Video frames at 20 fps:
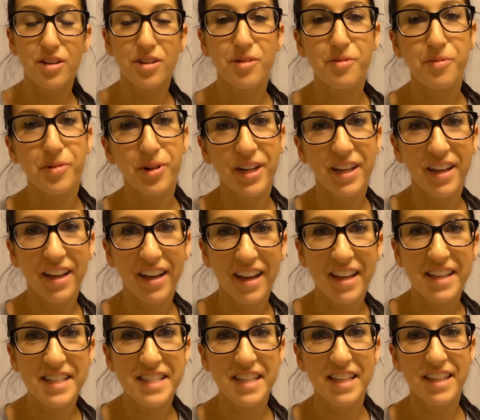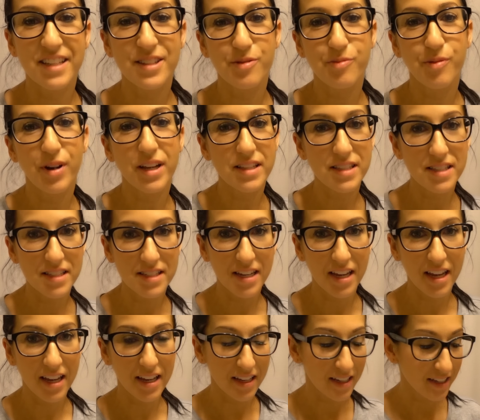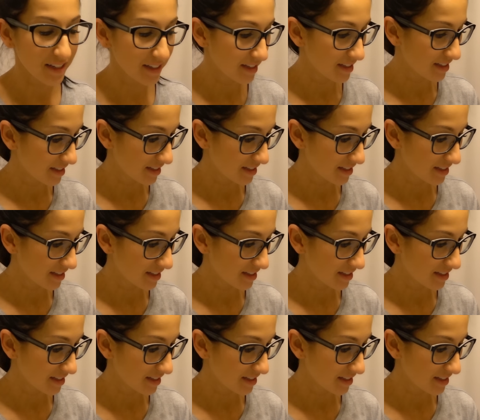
Good morning, guys. It's Wednesday.